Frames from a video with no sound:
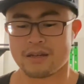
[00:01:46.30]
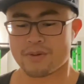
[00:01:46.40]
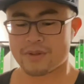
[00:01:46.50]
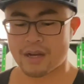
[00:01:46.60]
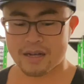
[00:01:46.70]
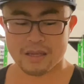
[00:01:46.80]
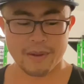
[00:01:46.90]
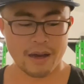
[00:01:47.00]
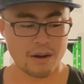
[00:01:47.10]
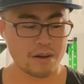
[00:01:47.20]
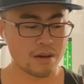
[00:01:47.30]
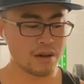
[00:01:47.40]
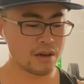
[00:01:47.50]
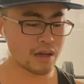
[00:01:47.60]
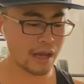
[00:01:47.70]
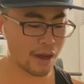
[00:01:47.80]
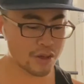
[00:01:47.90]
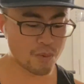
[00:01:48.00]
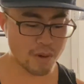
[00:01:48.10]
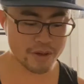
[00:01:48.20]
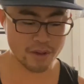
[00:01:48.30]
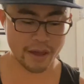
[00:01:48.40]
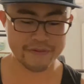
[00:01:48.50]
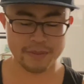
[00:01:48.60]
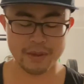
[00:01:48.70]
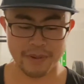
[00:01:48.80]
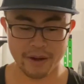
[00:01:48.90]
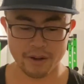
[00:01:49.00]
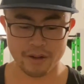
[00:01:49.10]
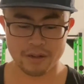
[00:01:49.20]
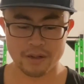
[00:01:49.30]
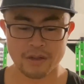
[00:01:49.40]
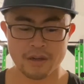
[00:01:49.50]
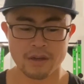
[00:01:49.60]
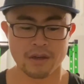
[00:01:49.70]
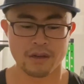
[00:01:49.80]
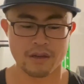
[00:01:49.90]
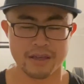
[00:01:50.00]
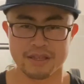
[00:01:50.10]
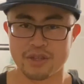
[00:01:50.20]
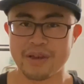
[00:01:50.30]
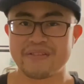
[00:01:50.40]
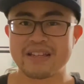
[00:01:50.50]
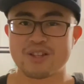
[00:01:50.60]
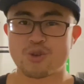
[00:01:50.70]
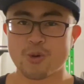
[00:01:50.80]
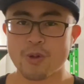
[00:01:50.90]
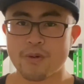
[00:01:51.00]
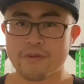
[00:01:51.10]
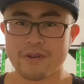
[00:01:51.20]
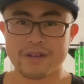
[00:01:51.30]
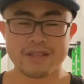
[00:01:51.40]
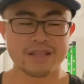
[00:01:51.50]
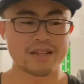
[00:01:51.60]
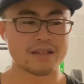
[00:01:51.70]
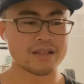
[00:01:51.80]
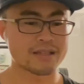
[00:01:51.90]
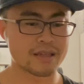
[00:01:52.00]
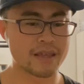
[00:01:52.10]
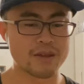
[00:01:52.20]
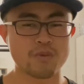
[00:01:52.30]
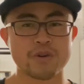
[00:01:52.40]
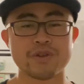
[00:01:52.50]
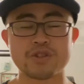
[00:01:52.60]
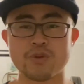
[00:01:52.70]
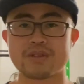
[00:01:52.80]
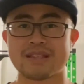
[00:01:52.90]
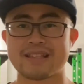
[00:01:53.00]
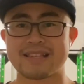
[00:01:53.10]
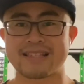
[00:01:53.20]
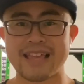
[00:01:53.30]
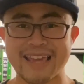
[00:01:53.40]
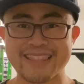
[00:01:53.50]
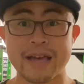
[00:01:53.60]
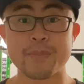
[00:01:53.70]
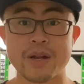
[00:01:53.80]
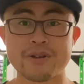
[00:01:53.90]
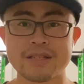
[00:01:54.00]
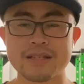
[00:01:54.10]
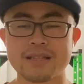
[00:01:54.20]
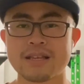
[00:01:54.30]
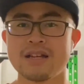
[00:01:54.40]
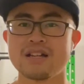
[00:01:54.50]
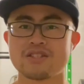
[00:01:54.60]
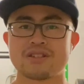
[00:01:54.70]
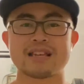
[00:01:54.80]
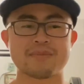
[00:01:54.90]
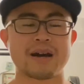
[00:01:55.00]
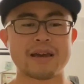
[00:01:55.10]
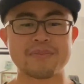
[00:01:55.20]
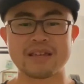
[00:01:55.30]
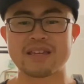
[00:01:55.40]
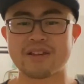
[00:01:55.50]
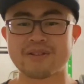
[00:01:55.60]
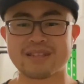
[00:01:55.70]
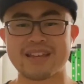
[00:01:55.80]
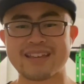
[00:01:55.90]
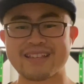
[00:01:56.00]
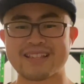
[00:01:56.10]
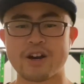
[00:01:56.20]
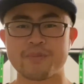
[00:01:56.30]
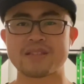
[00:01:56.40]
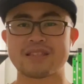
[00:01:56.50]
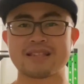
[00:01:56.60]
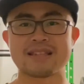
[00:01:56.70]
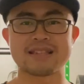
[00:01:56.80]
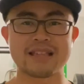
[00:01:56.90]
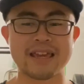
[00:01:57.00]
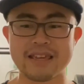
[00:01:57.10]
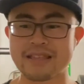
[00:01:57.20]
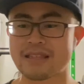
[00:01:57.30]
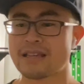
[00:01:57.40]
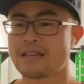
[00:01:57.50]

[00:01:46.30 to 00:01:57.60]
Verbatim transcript: We talked about how you want your life to be better. Uh, do you have any control over it? To then, what are you doing to sustain that betterness? Just like my being here today is helping to sustain